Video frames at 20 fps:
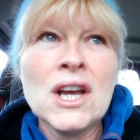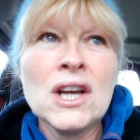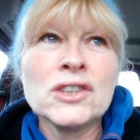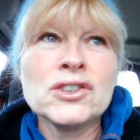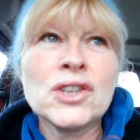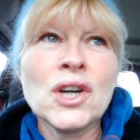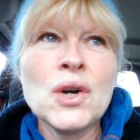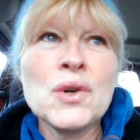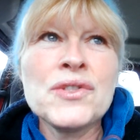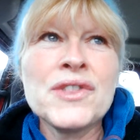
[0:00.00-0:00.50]

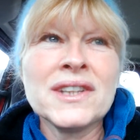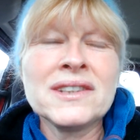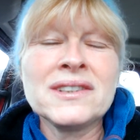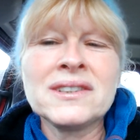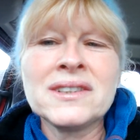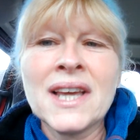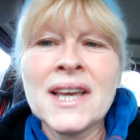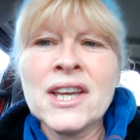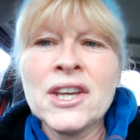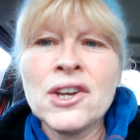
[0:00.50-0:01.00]
So the
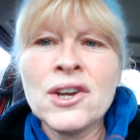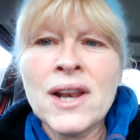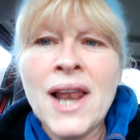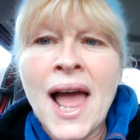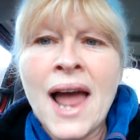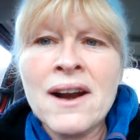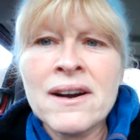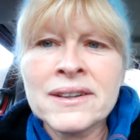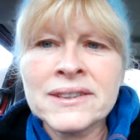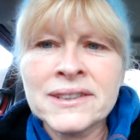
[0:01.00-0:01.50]

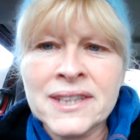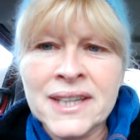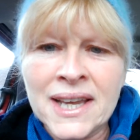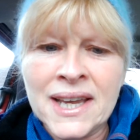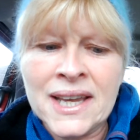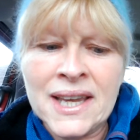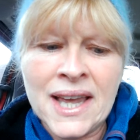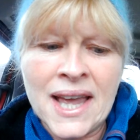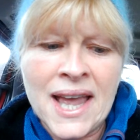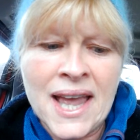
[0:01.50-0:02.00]

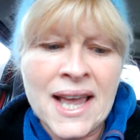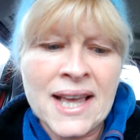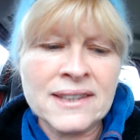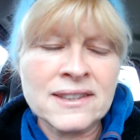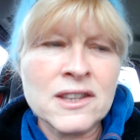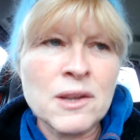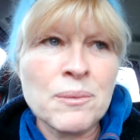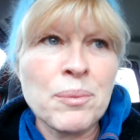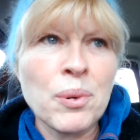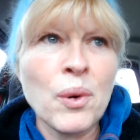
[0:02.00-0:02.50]
singularity
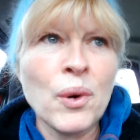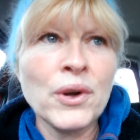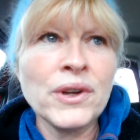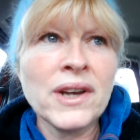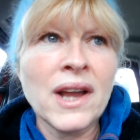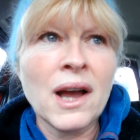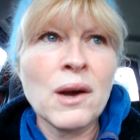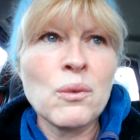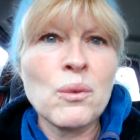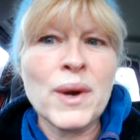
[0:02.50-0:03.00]
is the point
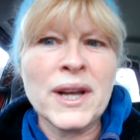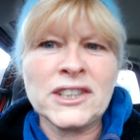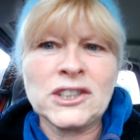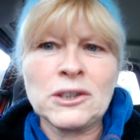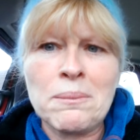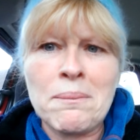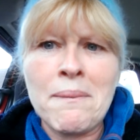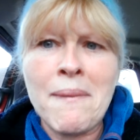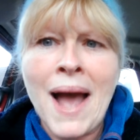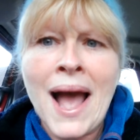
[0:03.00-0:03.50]
at
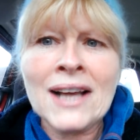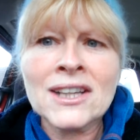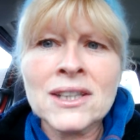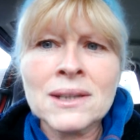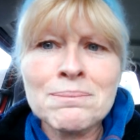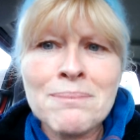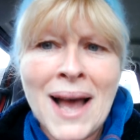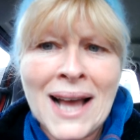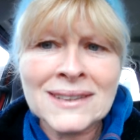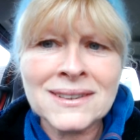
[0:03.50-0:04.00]
which
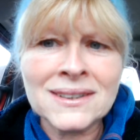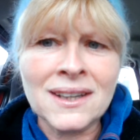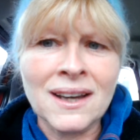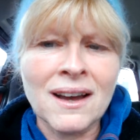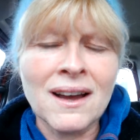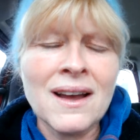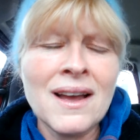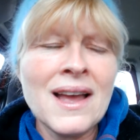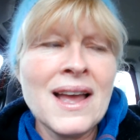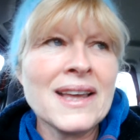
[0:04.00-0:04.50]

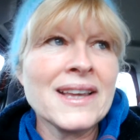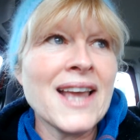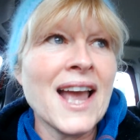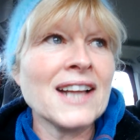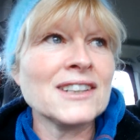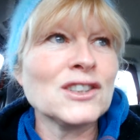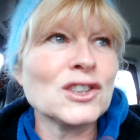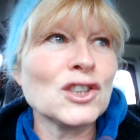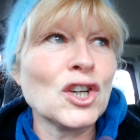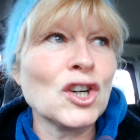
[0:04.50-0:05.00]
matter
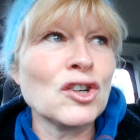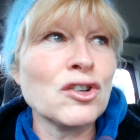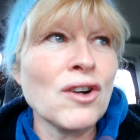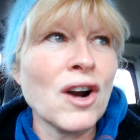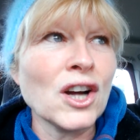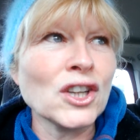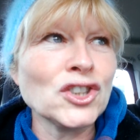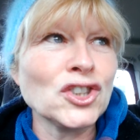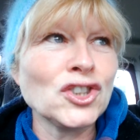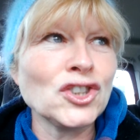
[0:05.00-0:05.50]
gets
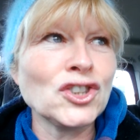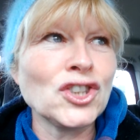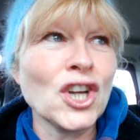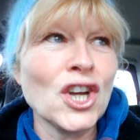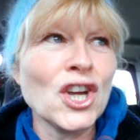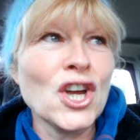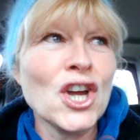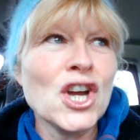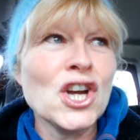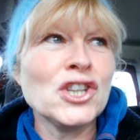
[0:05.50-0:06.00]
crushed
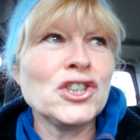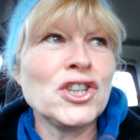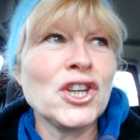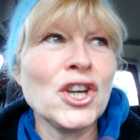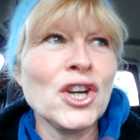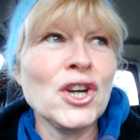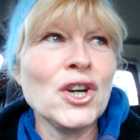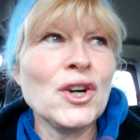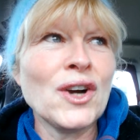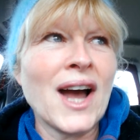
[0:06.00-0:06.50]

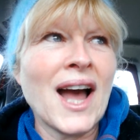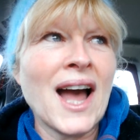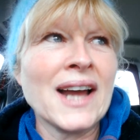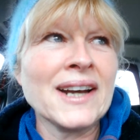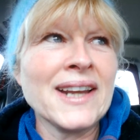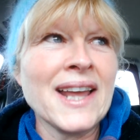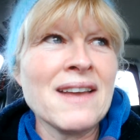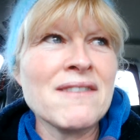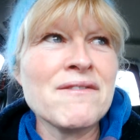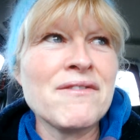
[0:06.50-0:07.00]
to
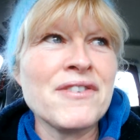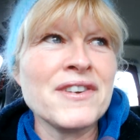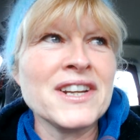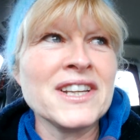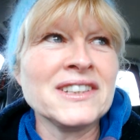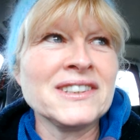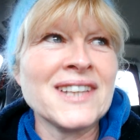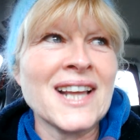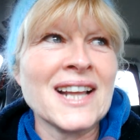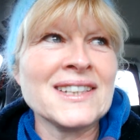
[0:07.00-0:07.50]
an
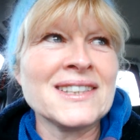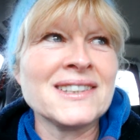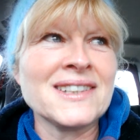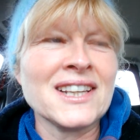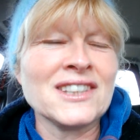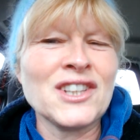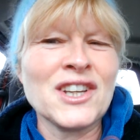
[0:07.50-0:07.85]
infinite density.